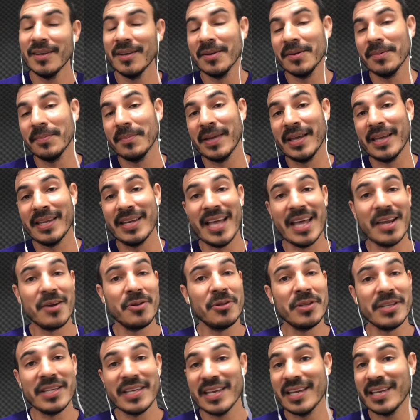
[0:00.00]
man, not
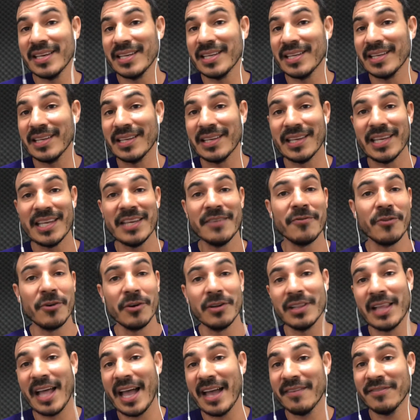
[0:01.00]
only can he eat for a
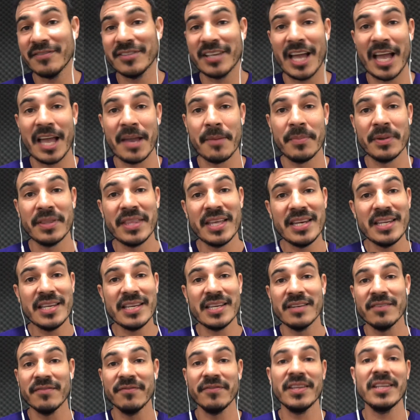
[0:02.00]
lifetime, but then he
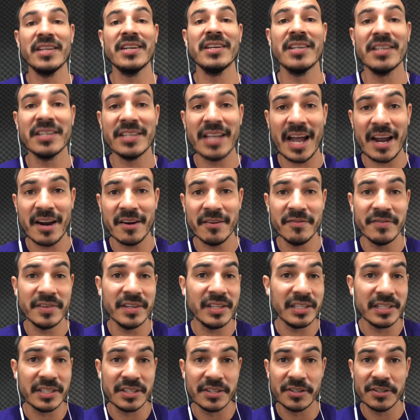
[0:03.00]
can feed an entire
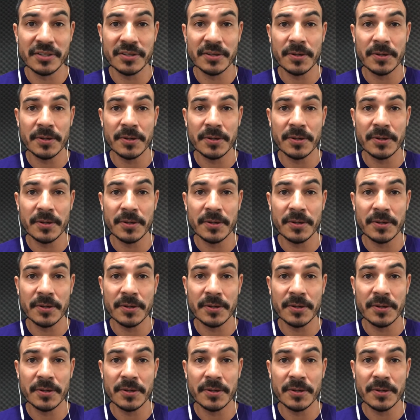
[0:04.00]
village.